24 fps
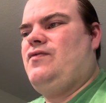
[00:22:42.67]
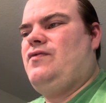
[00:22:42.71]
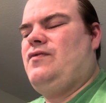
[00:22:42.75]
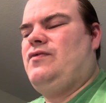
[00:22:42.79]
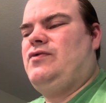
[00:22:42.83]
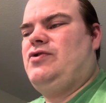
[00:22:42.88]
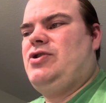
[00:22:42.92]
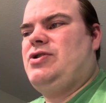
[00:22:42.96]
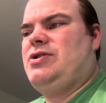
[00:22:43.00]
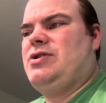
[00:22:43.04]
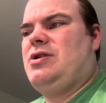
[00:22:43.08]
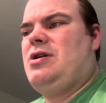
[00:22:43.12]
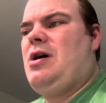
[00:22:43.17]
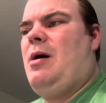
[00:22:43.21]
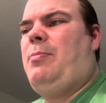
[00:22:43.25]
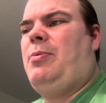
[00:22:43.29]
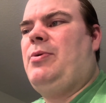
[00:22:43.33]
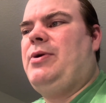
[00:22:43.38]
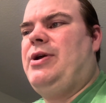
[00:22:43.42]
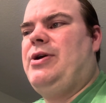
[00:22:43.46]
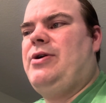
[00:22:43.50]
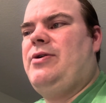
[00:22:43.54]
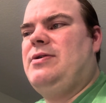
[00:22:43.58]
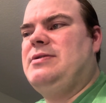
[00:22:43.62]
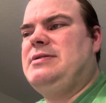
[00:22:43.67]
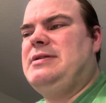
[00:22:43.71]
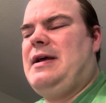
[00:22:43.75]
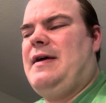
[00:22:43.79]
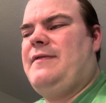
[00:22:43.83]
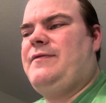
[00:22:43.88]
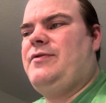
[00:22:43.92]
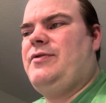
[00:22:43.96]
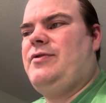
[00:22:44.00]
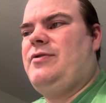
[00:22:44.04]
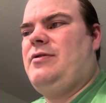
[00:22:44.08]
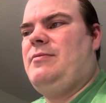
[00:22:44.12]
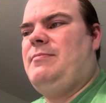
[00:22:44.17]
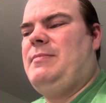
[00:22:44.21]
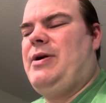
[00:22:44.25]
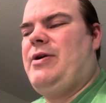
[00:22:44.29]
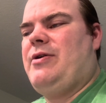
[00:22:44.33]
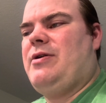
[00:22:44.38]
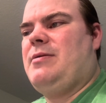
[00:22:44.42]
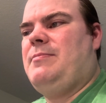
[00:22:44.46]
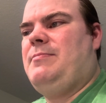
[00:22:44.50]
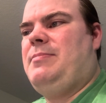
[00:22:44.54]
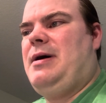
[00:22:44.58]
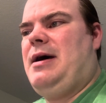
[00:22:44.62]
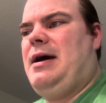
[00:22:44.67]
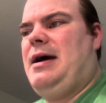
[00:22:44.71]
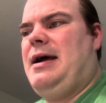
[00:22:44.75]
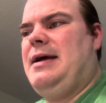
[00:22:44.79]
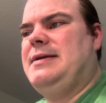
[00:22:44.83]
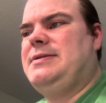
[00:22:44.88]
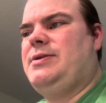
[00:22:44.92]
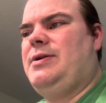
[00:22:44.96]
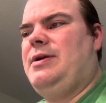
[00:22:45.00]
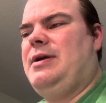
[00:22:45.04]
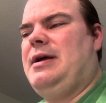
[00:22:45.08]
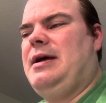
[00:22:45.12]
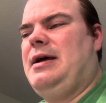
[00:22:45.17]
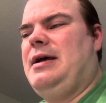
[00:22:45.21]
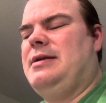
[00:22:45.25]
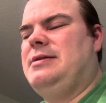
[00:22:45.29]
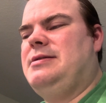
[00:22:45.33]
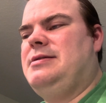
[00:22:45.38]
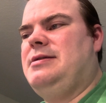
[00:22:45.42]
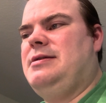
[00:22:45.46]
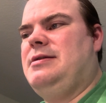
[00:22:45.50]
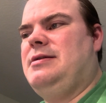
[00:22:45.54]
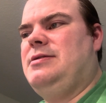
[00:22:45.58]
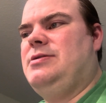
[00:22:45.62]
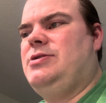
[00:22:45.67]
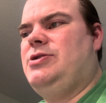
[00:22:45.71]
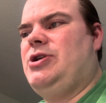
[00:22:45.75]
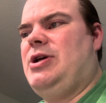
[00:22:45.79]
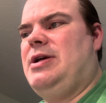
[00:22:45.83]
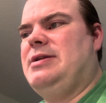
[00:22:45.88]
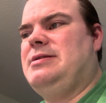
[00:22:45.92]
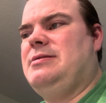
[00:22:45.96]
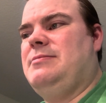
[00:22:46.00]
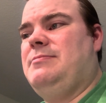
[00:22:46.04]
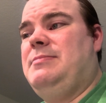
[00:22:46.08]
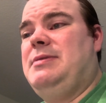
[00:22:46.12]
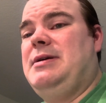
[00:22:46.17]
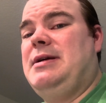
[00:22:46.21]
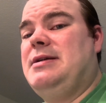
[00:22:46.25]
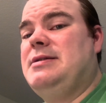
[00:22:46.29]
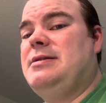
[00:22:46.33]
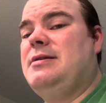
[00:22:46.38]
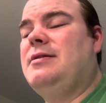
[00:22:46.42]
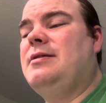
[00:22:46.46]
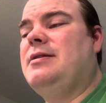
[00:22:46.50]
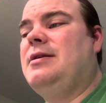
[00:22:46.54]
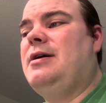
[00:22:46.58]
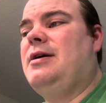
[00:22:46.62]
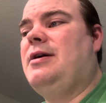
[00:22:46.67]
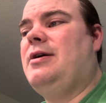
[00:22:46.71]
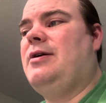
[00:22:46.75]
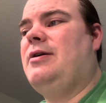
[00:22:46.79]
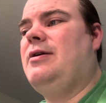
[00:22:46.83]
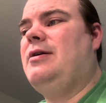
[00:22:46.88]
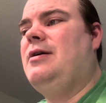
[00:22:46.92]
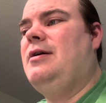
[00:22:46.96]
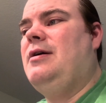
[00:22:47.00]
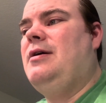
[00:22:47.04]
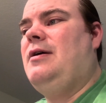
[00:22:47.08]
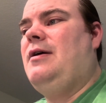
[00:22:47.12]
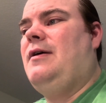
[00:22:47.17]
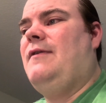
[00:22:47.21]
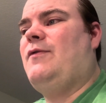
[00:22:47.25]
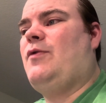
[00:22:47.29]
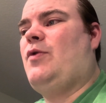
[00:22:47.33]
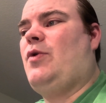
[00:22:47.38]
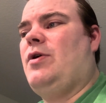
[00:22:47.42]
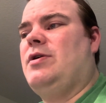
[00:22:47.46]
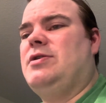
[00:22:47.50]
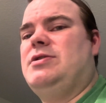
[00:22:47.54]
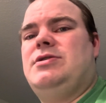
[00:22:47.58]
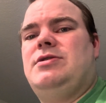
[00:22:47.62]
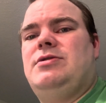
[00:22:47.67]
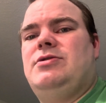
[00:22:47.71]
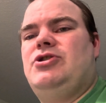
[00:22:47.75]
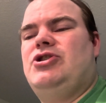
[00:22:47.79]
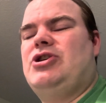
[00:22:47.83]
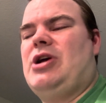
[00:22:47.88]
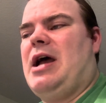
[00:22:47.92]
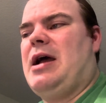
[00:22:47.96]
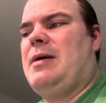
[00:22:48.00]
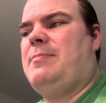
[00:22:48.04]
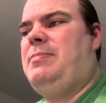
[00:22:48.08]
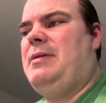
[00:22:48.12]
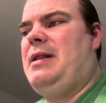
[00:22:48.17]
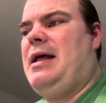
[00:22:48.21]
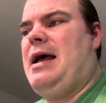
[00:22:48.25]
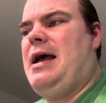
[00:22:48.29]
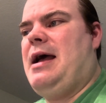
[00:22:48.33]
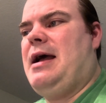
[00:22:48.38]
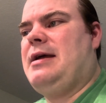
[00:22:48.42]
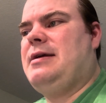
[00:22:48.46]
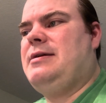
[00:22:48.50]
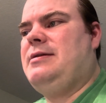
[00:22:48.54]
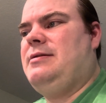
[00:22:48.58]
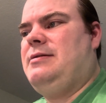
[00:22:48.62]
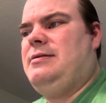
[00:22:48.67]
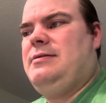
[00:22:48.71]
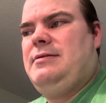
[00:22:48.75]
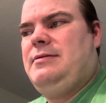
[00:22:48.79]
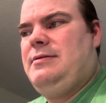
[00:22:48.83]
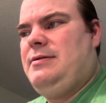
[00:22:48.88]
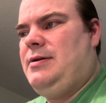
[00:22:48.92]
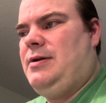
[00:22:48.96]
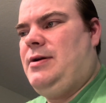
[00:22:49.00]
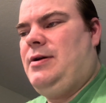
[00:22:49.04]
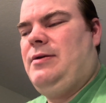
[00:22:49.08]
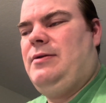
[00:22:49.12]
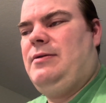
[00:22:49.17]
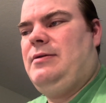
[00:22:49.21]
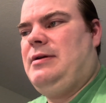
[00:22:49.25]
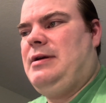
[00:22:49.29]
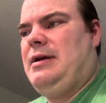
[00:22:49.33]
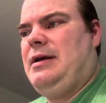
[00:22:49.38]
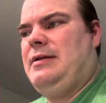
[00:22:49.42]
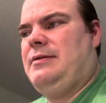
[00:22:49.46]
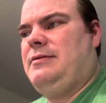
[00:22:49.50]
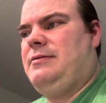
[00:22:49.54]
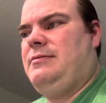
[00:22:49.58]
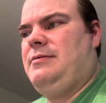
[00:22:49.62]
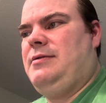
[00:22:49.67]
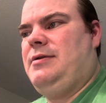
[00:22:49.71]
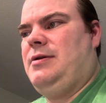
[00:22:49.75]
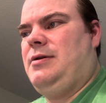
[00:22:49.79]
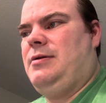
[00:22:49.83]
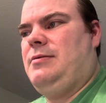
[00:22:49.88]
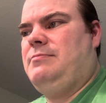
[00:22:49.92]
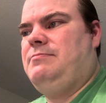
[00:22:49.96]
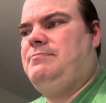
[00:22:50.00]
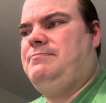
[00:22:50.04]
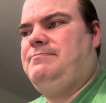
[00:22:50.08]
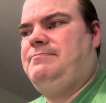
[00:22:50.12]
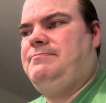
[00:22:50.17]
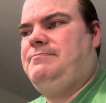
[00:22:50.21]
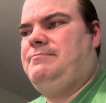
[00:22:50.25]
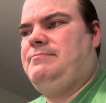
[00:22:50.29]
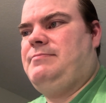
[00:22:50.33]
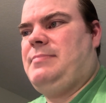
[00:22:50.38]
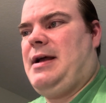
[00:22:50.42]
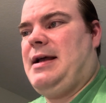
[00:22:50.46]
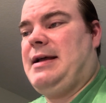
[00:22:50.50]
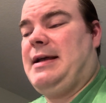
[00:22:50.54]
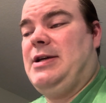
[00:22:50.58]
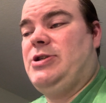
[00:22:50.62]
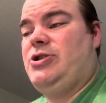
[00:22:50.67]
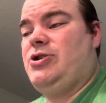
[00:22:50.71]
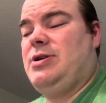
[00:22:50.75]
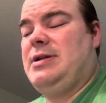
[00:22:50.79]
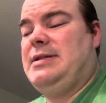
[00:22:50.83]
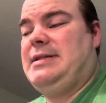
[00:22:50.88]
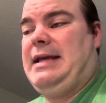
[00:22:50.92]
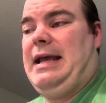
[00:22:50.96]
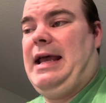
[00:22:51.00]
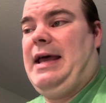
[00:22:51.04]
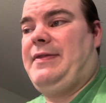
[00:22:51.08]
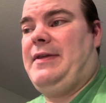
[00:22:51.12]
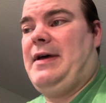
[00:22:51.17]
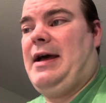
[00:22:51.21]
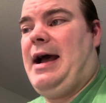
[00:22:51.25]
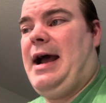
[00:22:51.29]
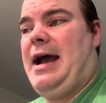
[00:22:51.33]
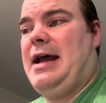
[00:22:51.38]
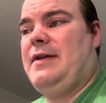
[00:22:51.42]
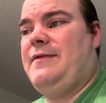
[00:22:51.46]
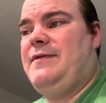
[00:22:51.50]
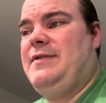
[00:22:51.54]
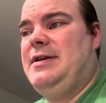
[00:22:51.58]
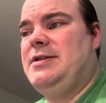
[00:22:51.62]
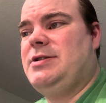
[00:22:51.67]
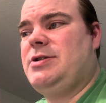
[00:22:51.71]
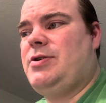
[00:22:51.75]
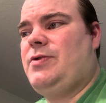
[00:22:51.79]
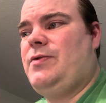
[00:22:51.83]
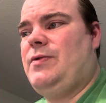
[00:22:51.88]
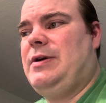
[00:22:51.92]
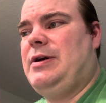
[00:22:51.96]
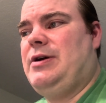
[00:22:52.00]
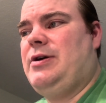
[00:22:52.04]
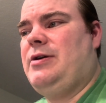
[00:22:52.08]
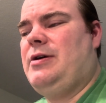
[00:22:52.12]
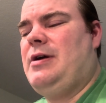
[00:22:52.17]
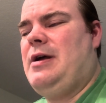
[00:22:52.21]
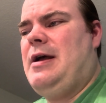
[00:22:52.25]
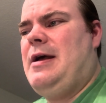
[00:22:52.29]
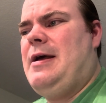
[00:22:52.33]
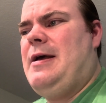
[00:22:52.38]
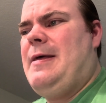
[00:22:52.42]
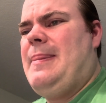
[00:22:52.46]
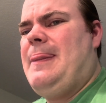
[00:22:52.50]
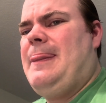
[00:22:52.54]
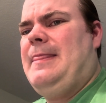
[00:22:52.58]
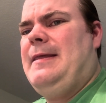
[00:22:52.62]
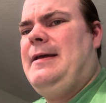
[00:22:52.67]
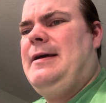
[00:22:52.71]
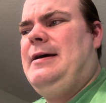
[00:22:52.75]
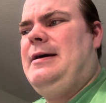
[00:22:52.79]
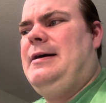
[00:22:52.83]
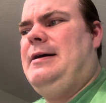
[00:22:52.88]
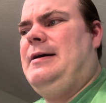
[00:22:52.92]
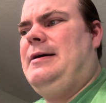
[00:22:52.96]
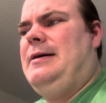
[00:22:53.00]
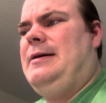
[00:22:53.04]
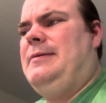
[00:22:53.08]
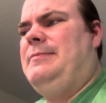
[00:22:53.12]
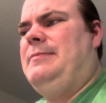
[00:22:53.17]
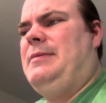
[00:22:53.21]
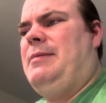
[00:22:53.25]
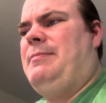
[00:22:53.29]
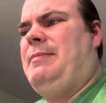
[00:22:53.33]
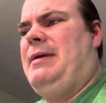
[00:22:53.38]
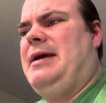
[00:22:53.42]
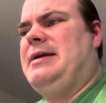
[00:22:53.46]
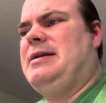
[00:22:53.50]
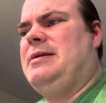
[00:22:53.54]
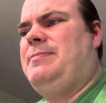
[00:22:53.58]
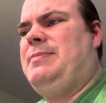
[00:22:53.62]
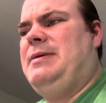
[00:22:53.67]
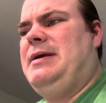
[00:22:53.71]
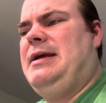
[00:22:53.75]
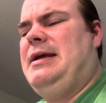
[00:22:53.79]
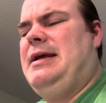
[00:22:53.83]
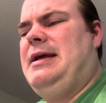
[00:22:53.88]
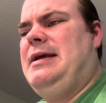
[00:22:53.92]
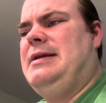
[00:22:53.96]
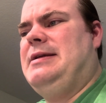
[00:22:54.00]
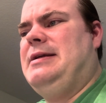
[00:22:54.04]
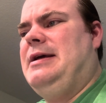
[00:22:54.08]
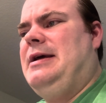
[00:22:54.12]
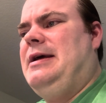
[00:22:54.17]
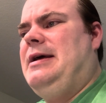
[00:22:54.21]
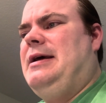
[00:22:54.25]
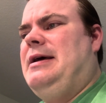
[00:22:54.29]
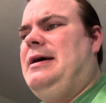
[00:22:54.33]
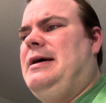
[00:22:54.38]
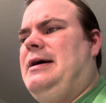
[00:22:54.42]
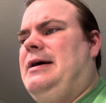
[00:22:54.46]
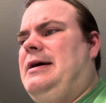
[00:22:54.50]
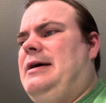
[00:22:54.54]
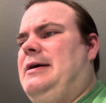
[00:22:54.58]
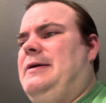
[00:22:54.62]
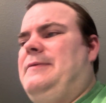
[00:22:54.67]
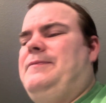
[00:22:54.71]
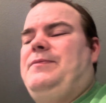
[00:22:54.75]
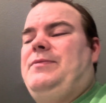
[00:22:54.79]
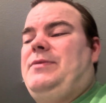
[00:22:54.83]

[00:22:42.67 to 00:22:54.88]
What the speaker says: just a couple years after American Pie, so you got Jason Biggs in there, of course Jack Black. I guess you could say at the height of his career. Amanda Peet, uh,